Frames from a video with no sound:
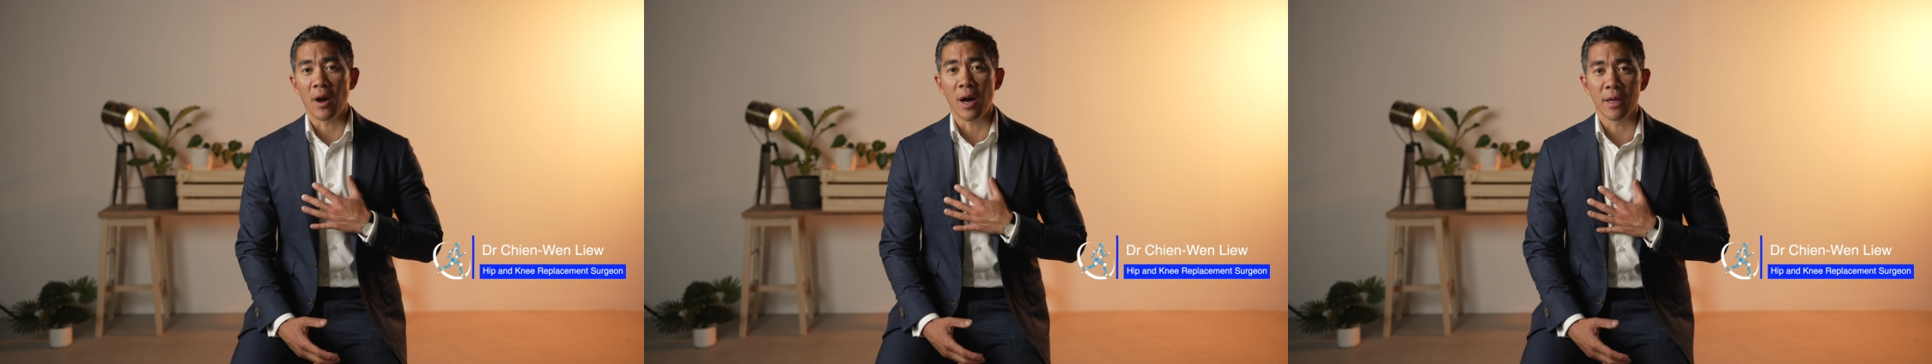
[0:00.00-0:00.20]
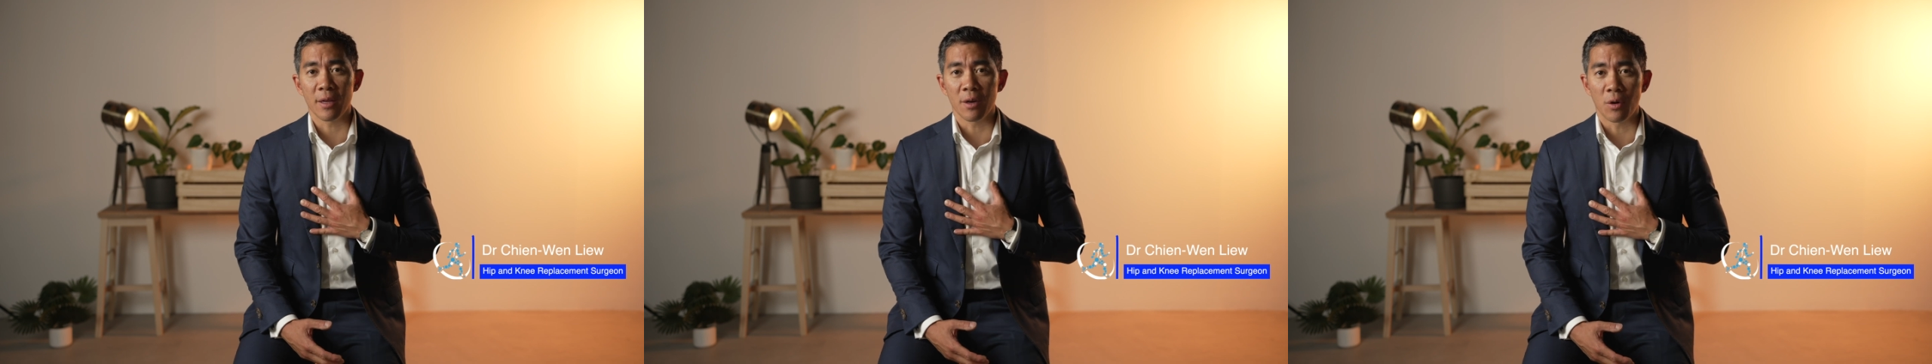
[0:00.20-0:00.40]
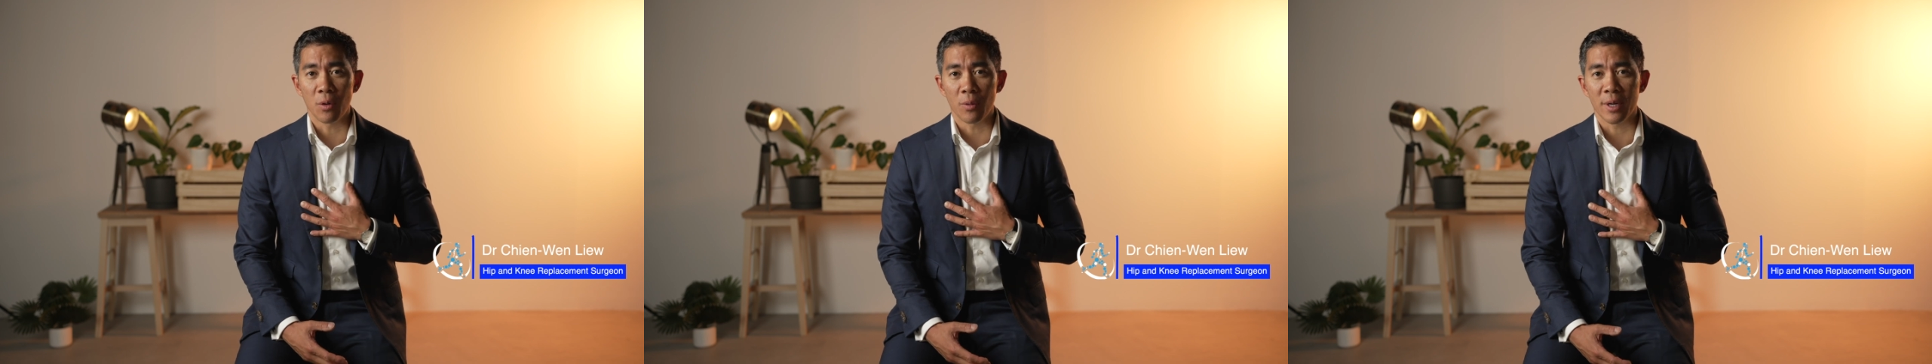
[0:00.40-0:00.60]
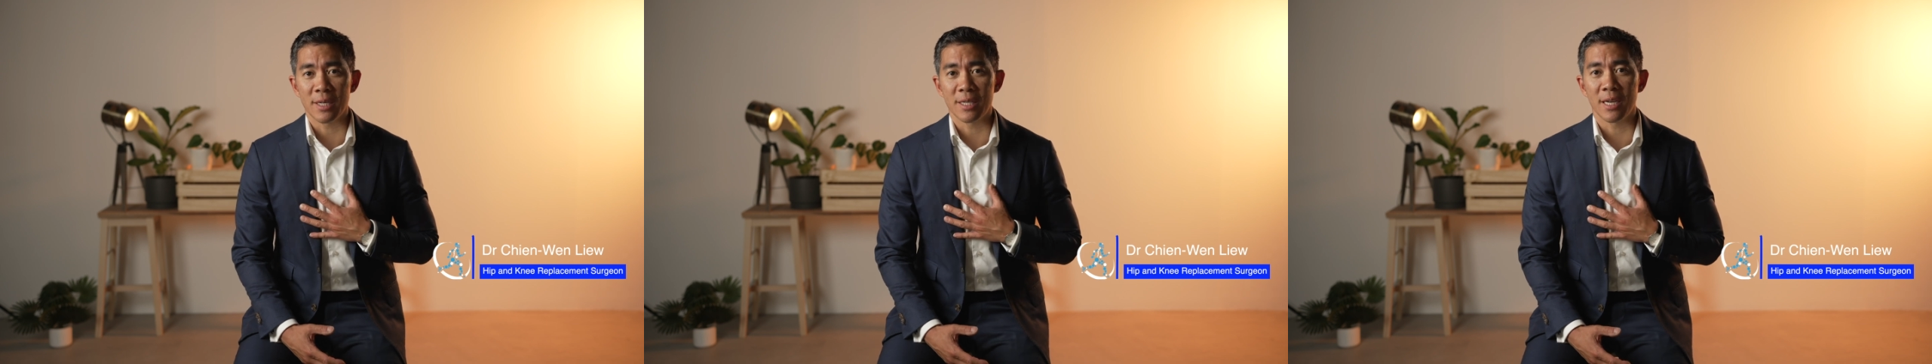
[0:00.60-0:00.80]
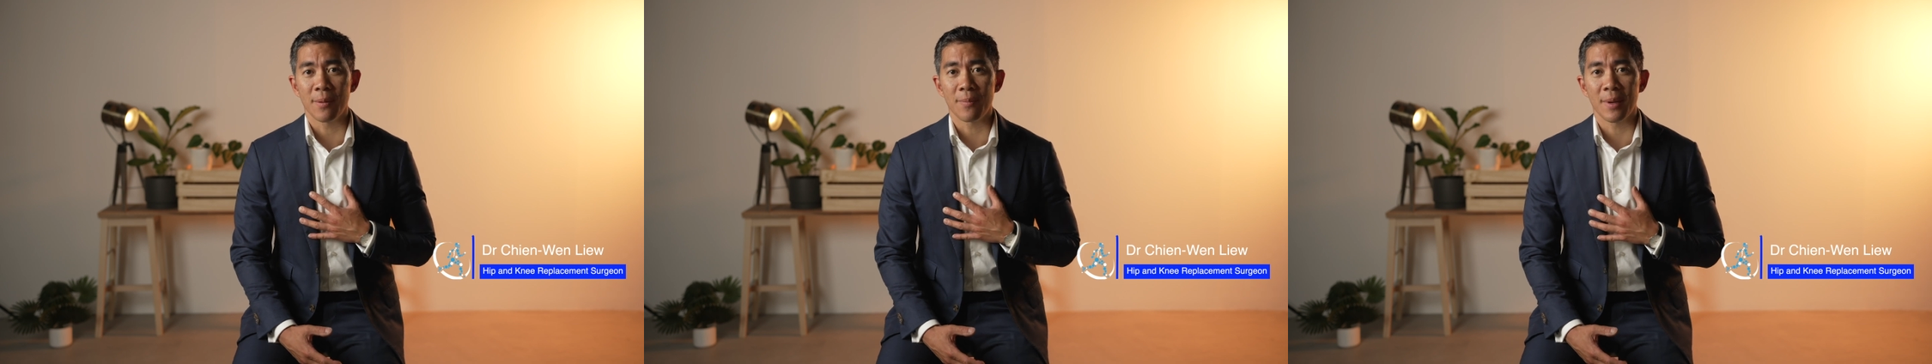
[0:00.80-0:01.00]
either already
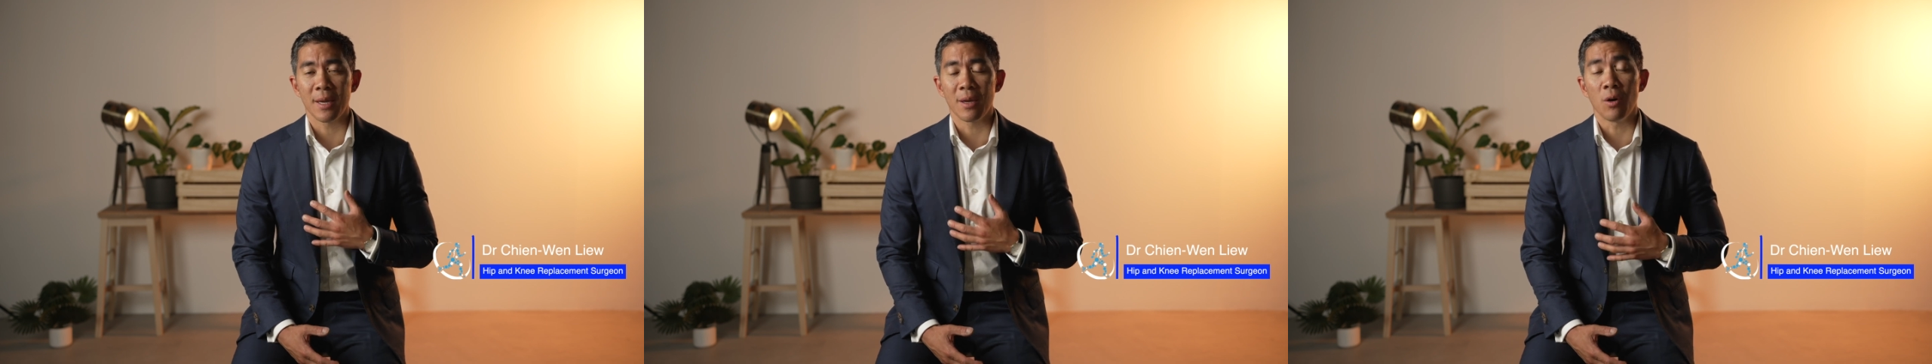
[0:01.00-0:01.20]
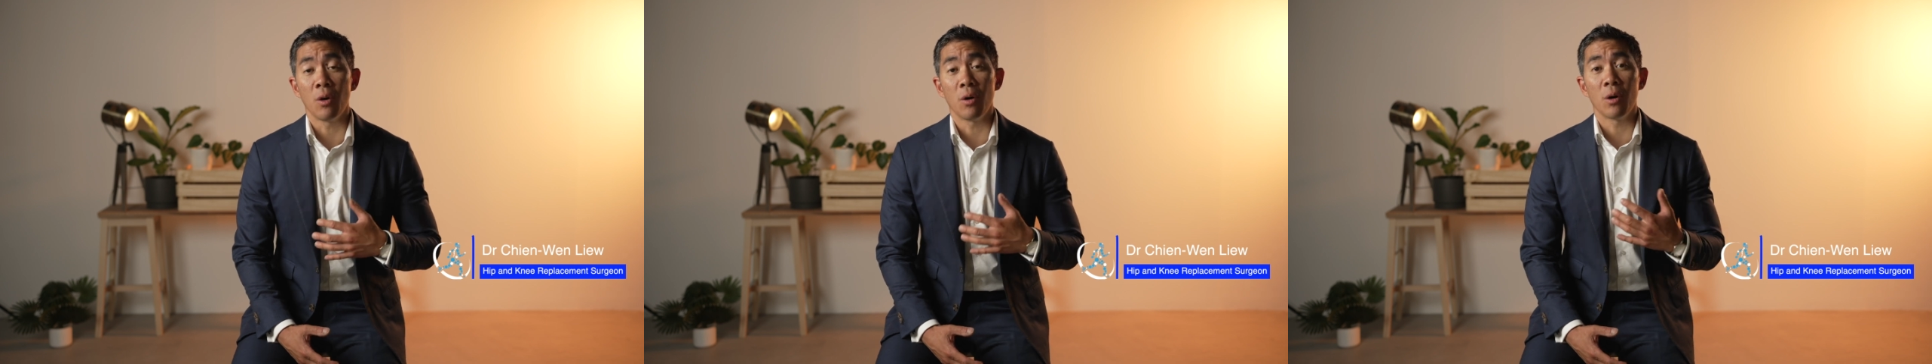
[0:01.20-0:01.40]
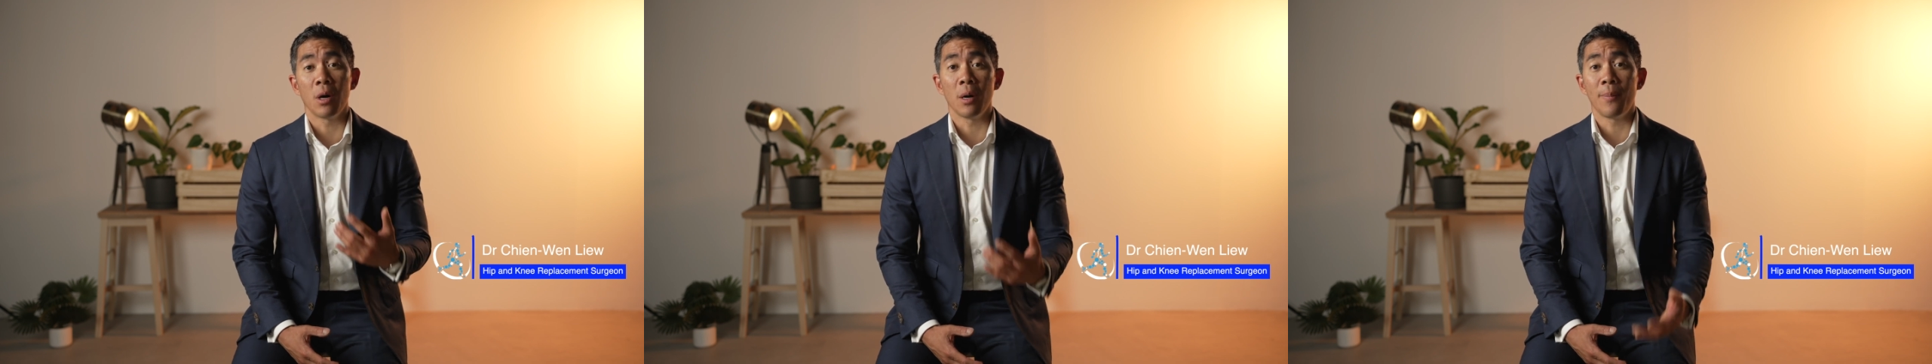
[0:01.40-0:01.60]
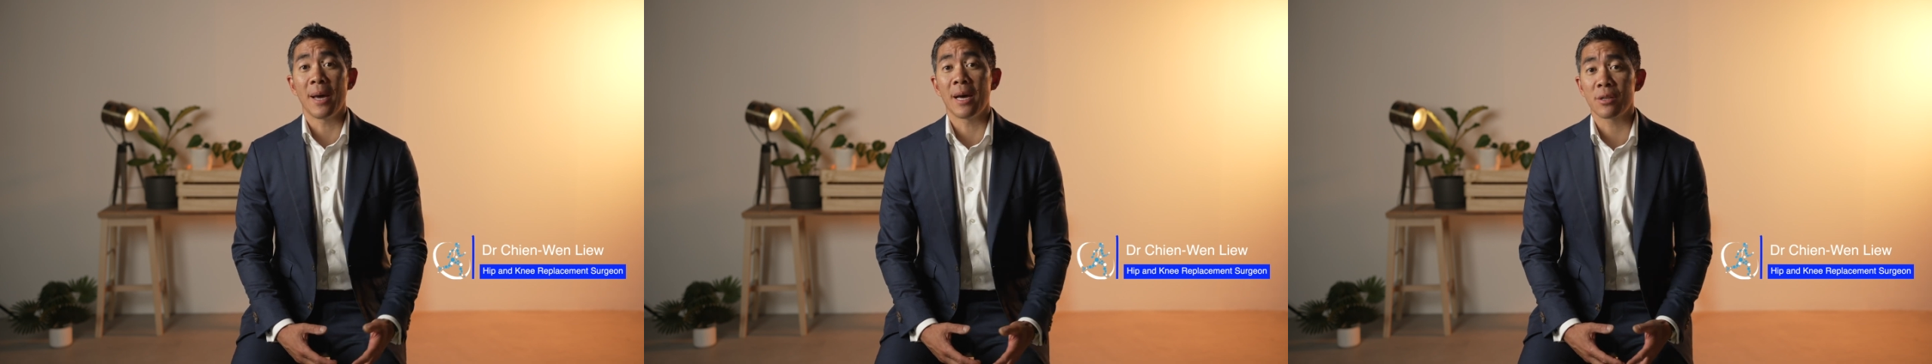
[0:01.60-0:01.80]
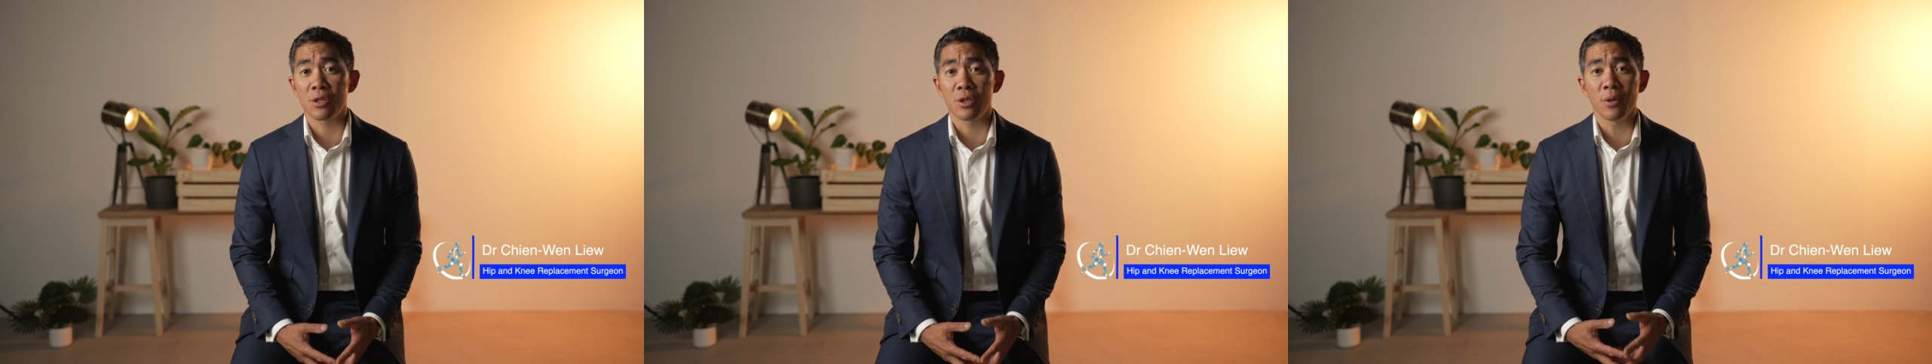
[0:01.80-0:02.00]
seen me or
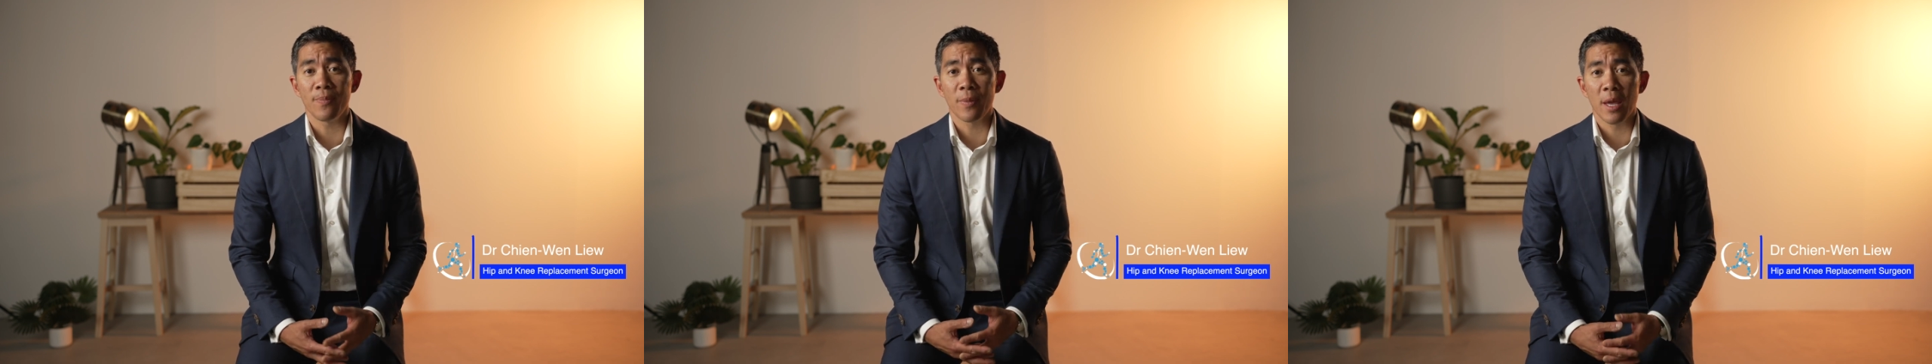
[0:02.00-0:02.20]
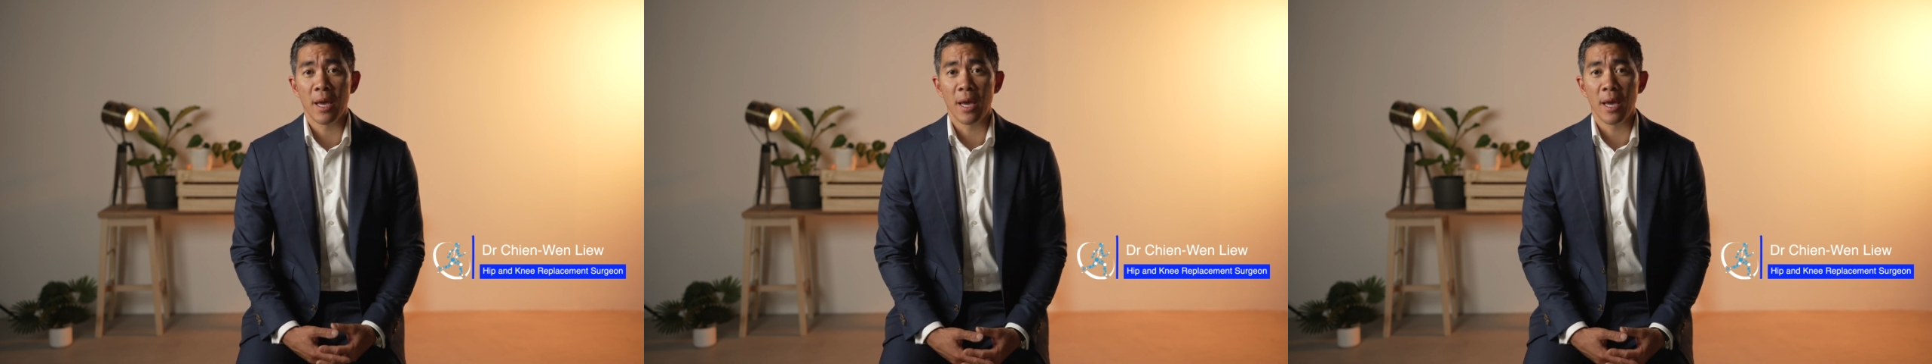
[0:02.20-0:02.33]
about to,